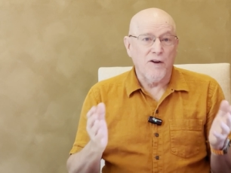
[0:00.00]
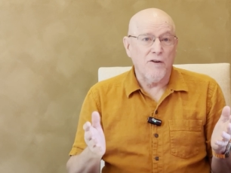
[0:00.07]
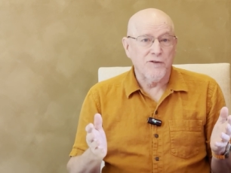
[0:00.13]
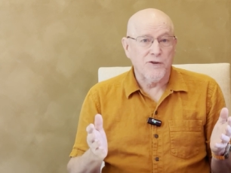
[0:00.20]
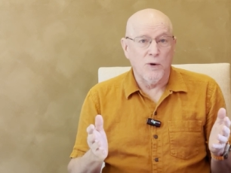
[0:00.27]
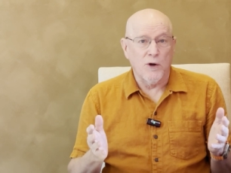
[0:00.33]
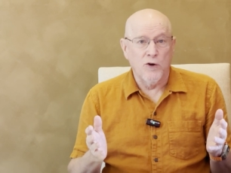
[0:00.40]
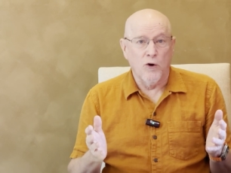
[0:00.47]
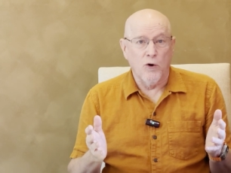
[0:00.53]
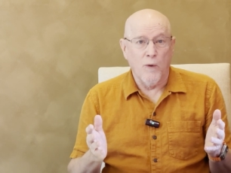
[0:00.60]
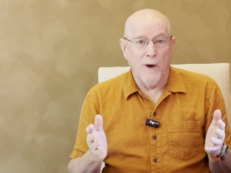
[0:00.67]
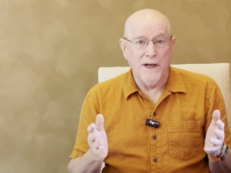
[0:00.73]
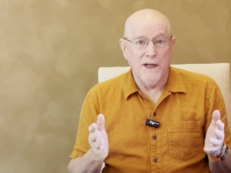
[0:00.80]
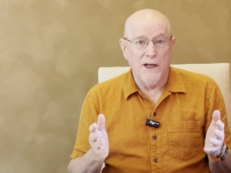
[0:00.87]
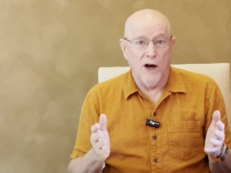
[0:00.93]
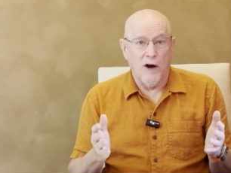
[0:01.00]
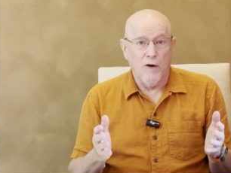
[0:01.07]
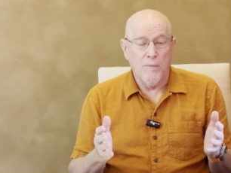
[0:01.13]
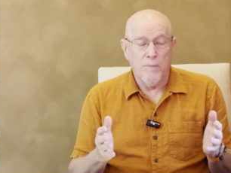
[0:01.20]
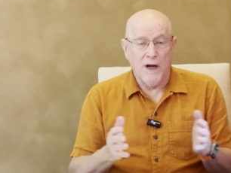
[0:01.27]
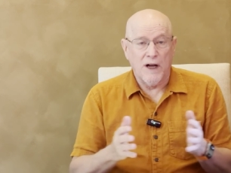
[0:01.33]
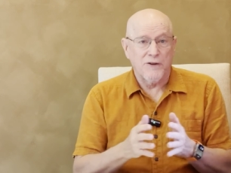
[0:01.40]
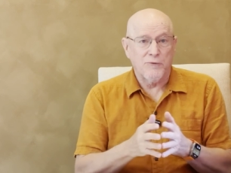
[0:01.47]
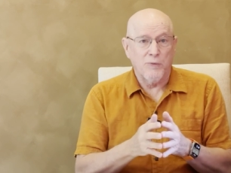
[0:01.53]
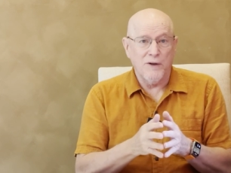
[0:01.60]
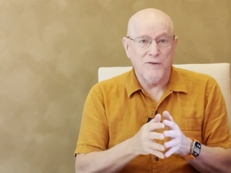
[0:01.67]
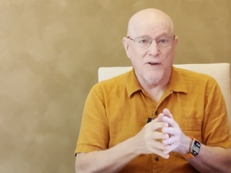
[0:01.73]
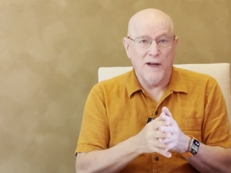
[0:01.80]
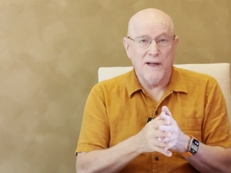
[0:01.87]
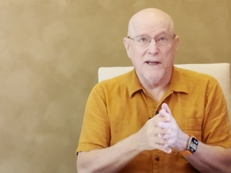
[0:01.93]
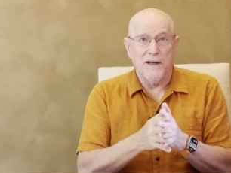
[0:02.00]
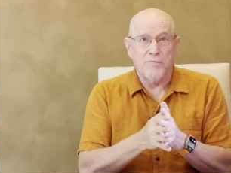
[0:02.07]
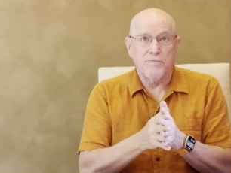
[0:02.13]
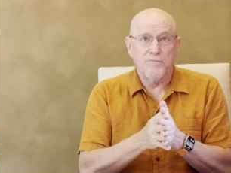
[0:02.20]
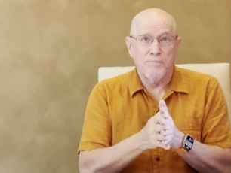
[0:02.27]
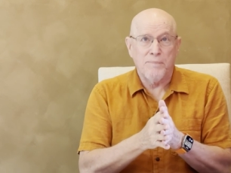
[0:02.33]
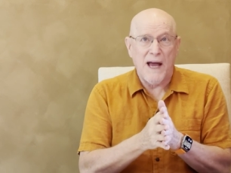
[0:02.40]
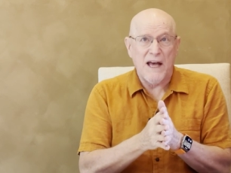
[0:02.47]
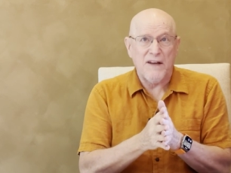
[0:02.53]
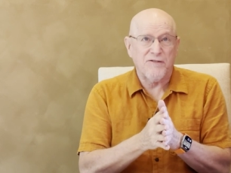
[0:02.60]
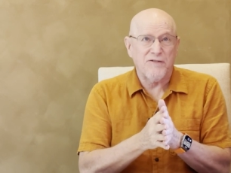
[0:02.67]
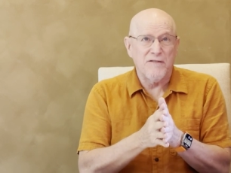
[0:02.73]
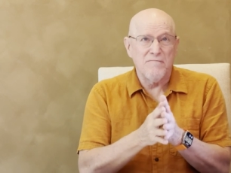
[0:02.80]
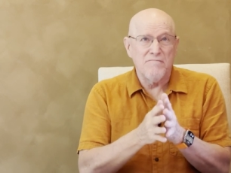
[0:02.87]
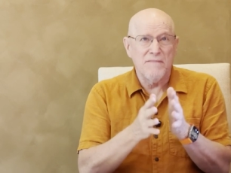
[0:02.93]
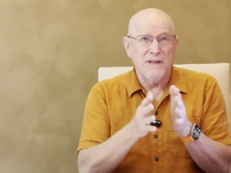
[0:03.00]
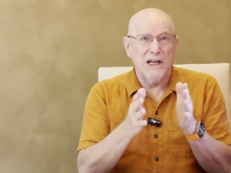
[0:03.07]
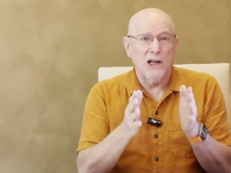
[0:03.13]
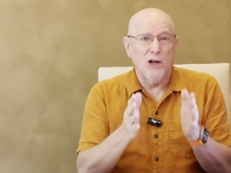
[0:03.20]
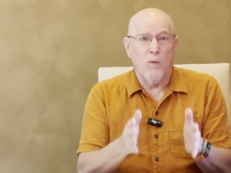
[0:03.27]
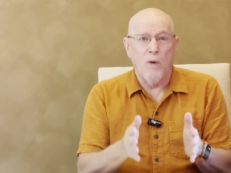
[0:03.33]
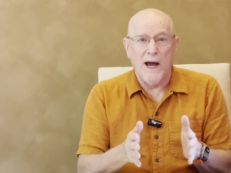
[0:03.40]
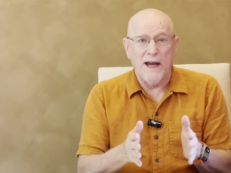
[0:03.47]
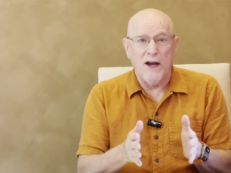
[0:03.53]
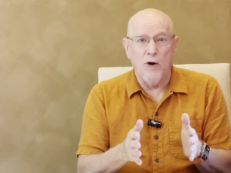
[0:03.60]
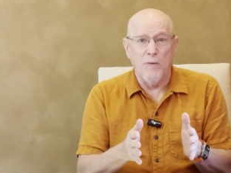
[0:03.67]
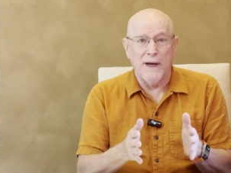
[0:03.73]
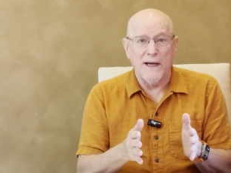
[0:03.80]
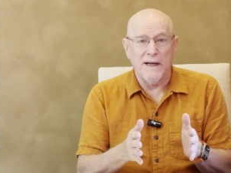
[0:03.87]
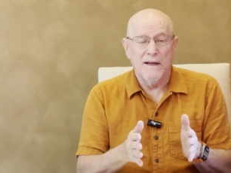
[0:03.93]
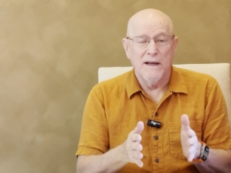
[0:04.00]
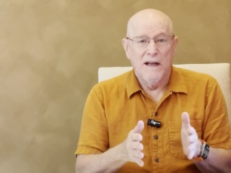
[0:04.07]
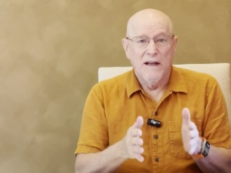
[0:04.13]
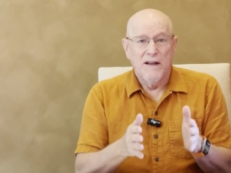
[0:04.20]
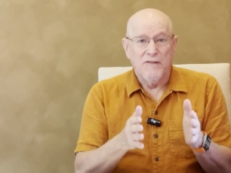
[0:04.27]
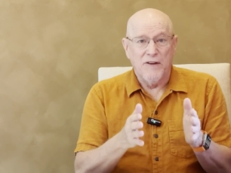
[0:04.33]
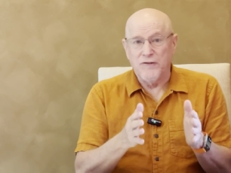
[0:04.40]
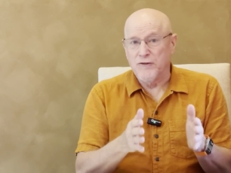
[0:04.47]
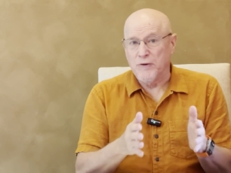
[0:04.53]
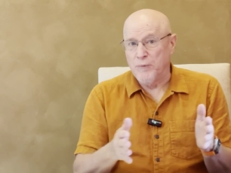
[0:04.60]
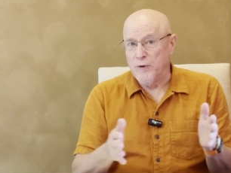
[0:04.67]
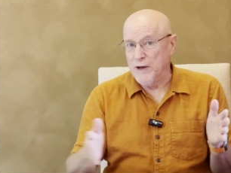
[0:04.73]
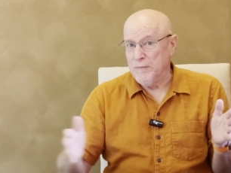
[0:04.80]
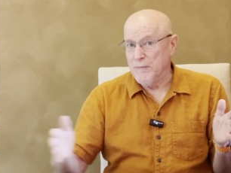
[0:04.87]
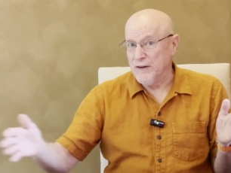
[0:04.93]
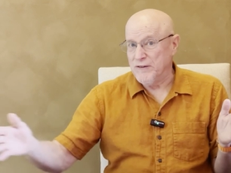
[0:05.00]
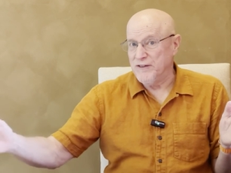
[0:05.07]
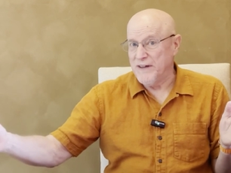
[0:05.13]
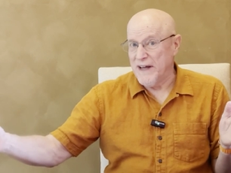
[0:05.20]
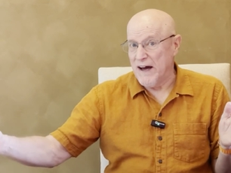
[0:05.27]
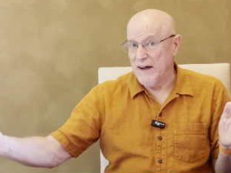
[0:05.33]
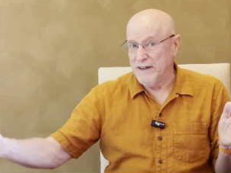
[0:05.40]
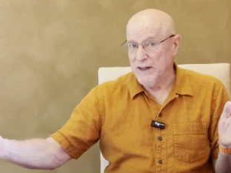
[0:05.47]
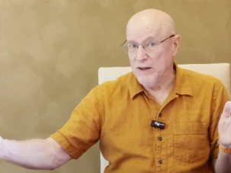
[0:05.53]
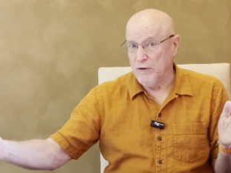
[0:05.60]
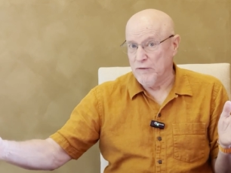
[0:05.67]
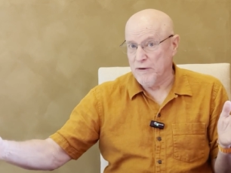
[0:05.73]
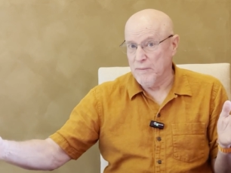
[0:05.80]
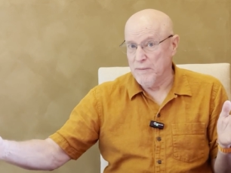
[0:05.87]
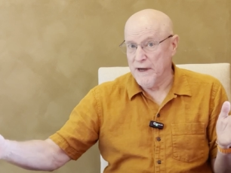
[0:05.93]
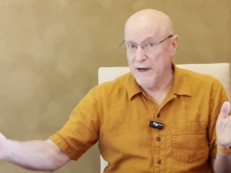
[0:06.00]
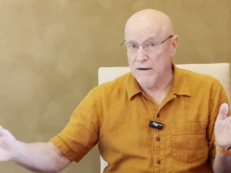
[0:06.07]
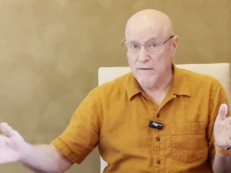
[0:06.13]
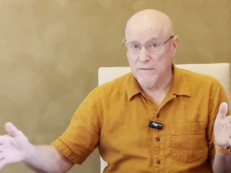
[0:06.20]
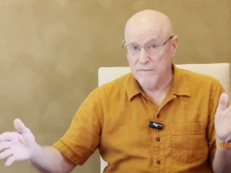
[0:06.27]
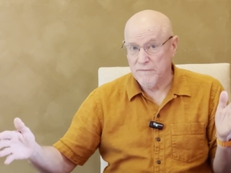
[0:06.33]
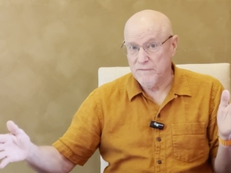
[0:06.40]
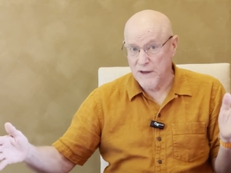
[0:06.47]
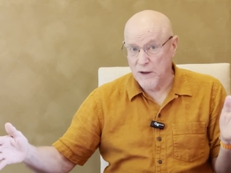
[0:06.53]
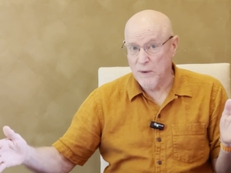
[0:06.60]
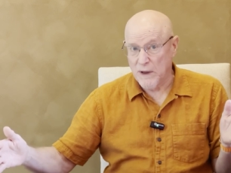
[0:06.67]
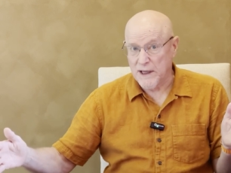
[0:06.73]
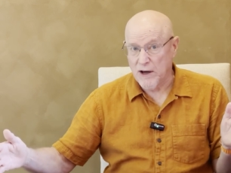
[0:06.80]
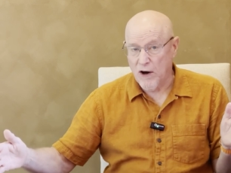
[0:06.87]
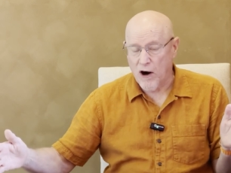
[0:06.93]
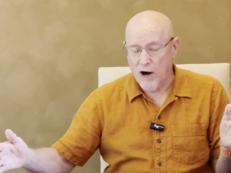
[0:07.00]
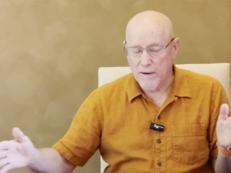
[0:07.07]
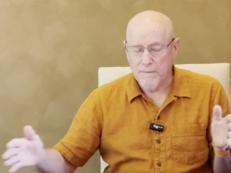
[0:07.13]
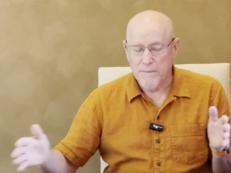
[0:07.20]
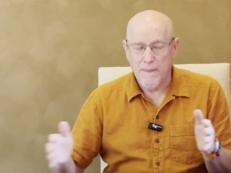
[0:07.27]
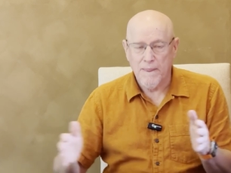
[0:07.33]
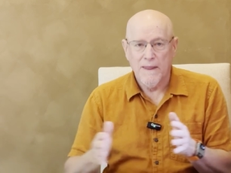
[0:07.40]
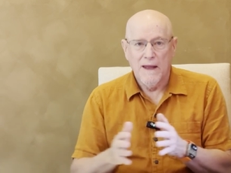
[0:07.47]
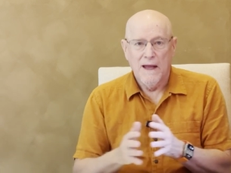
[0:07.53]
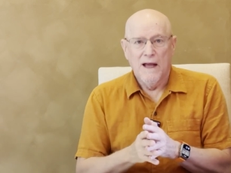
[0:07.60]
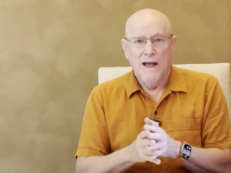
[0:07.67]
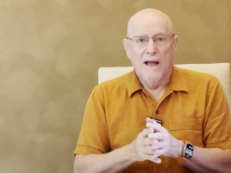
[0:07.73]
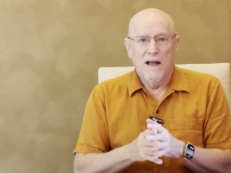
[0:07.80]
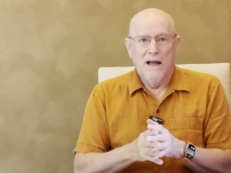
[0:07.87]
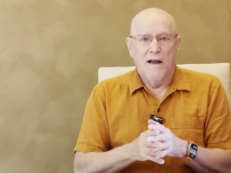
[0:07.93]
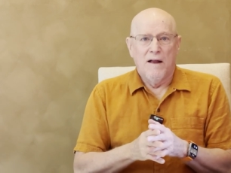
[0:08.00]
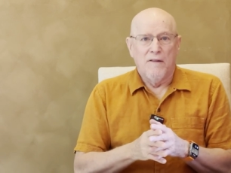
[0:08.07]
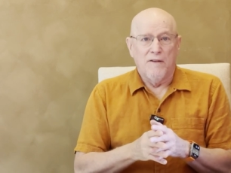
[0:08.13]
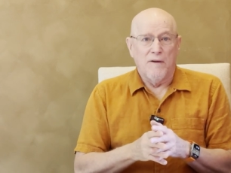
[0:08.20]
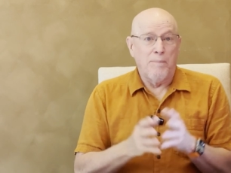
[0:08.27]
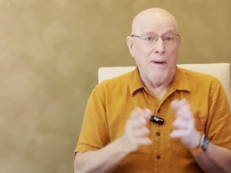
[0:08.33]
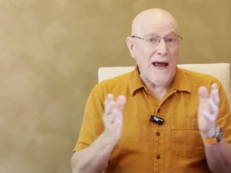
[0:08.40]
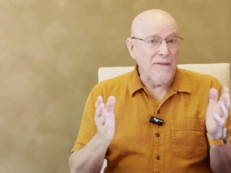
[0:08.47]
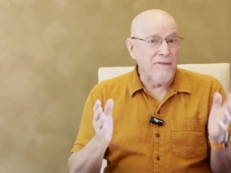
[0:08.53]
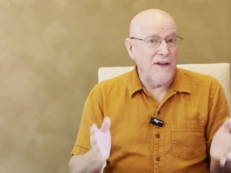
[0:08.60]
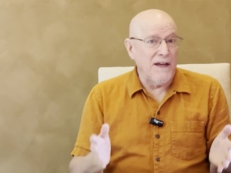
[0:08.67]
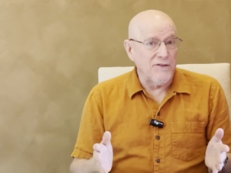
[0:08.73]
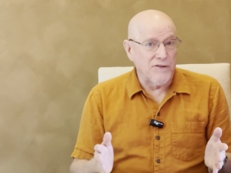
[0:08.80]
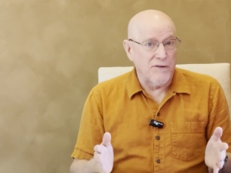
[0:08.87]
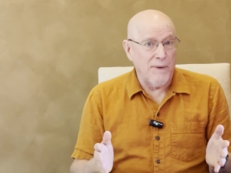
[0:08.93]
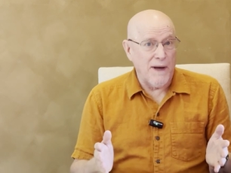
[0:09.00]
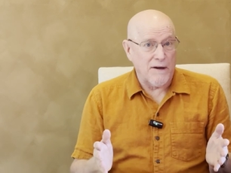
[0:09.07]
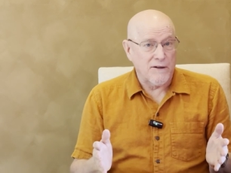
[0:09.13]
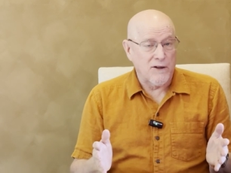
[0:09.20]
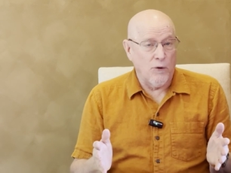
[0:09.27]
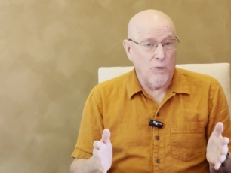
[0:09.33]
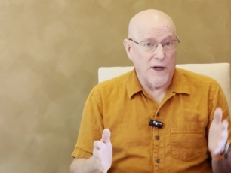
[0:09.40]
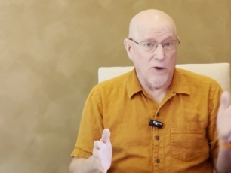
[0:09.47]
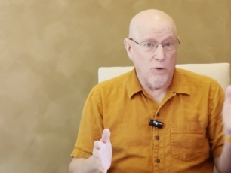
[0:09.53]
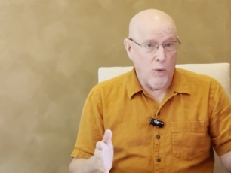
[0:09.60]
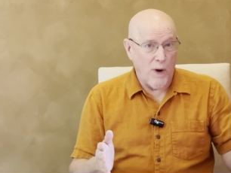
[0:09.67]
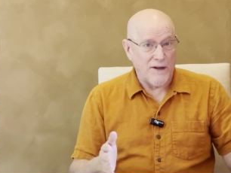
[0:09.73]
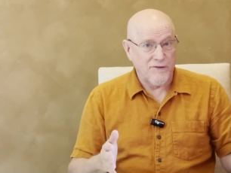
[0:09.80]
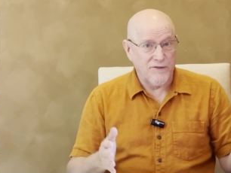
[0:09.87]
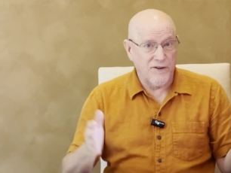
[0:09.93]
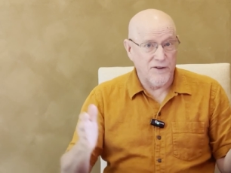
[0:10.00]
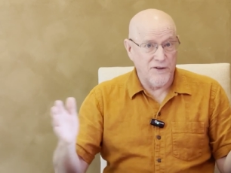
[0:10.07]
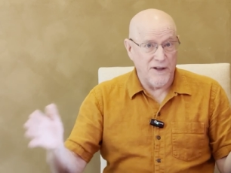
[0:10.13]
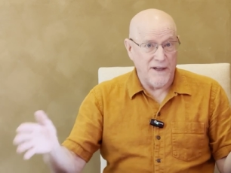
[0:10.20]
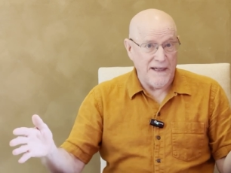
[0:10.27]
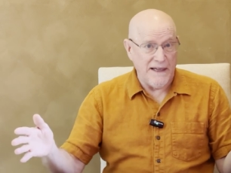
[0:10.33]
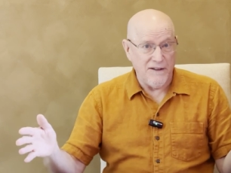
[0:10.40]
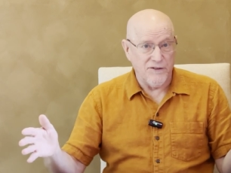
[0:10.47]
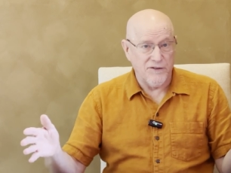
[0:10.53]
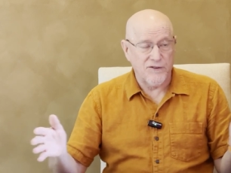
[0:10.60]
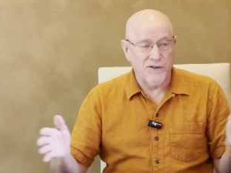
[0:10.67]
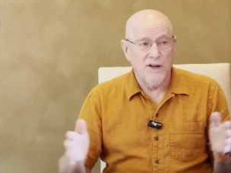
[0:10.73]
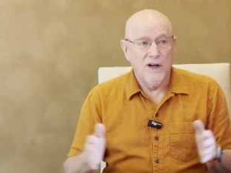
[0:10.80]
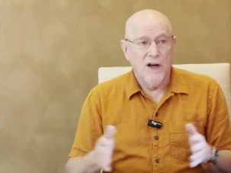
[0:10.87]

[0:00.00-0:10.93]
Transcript: also a cool way to go because once I get past the middle of Wyoming, things are pretty much downhill from there. They really are. The bad things about going west to east